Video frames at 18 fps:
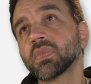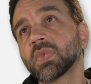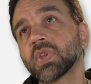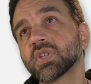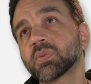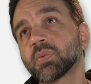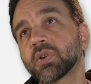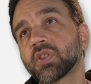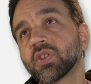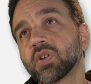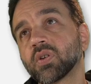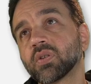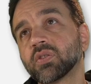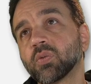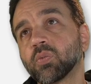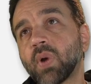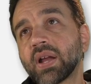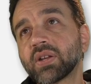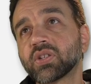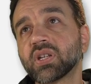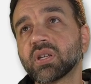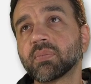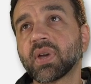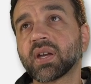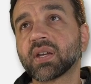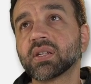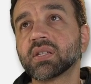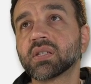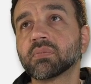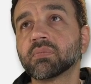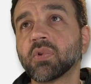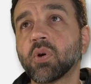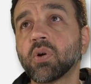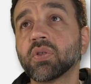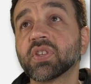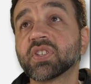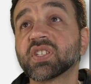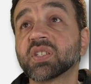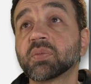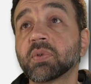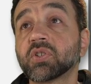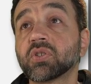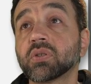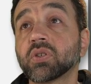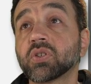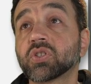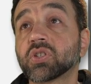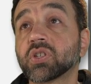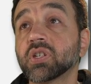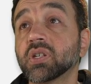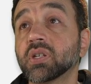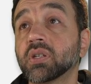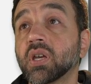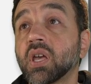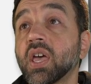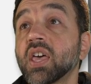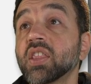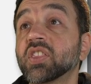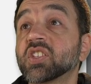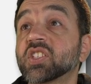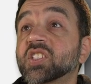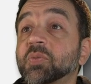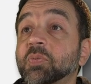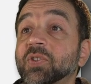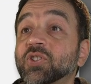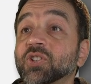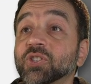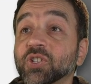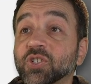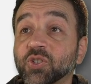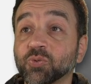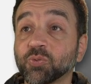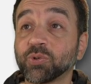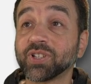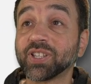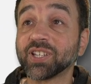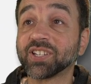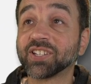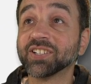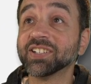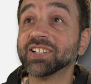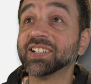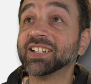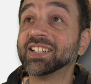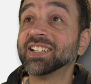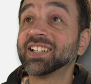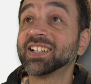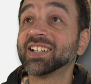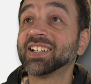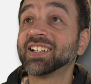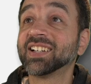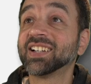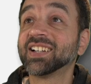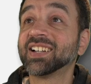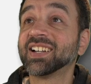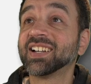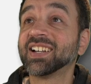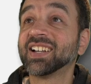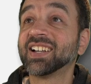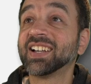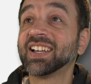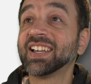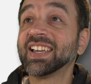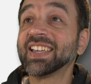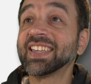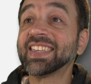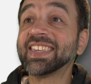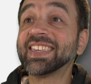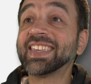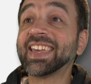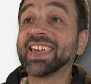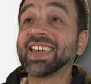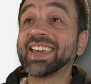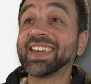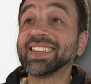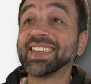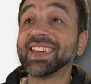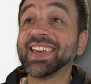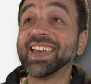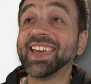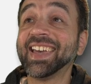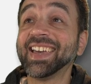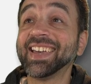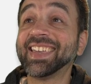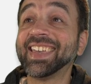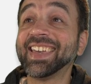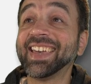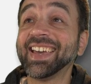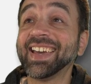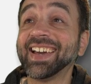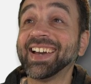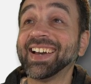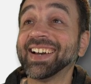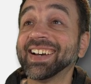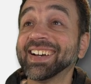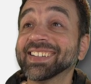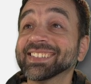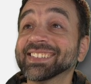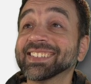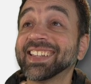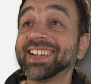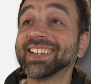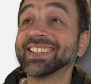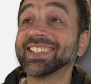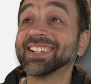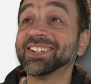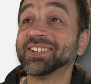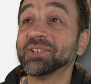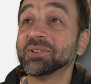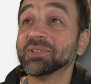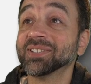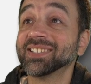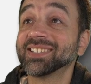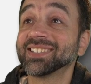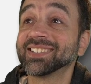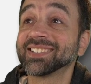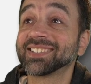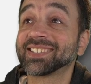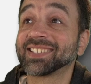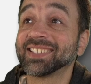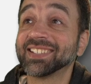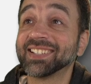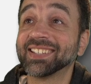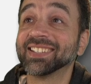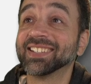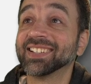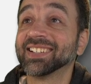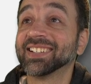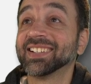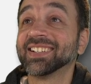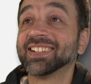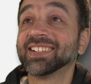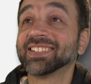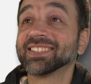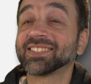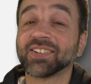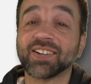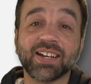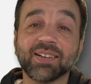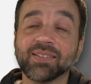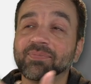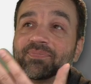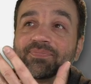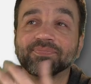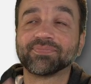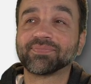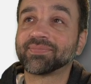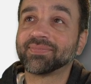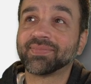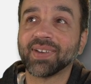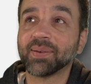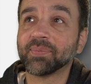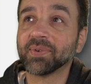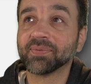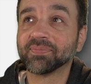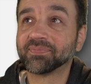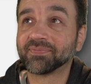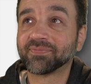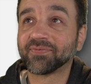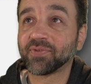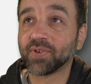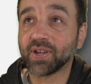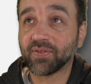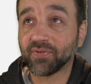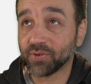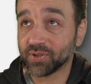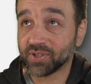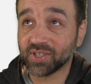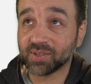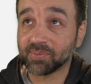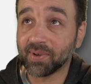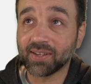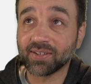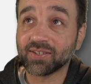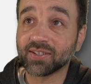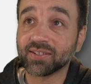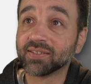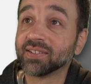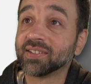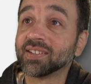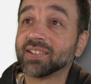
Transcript: it's part of the the ratcheting mechanism. Oh, the suspension looks good. The suspension looks really good. Yeah, yeah, yeah. I like that. Oh, this looks good. Sorry, I I'm a freak for suspension.